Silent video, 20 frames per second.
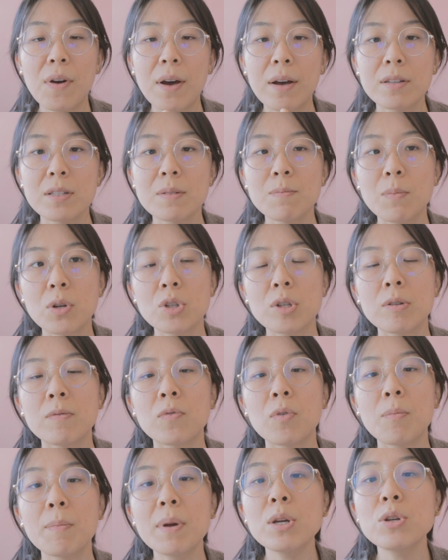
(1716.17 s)
as much
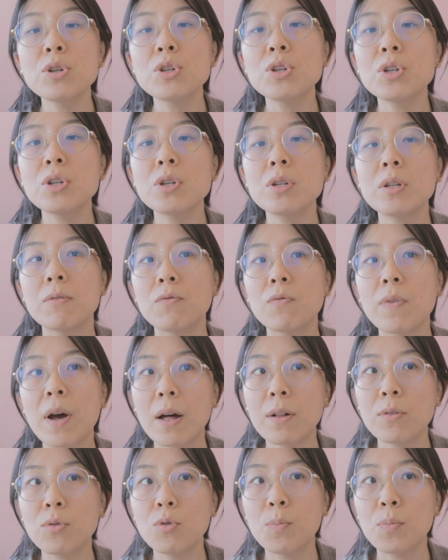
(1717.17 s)
information and
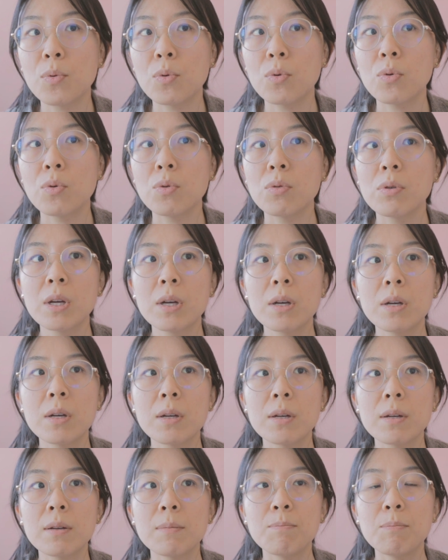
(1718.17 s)
valuable,
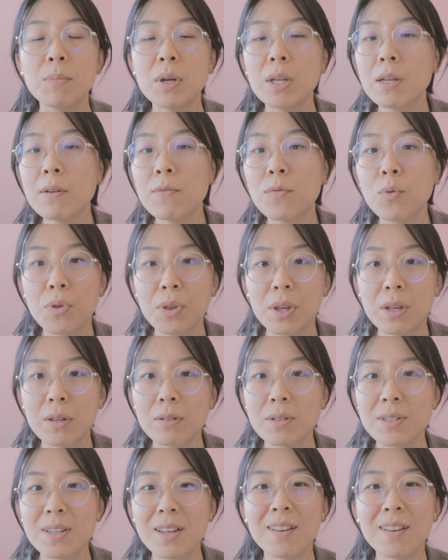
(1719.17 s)
meaningful things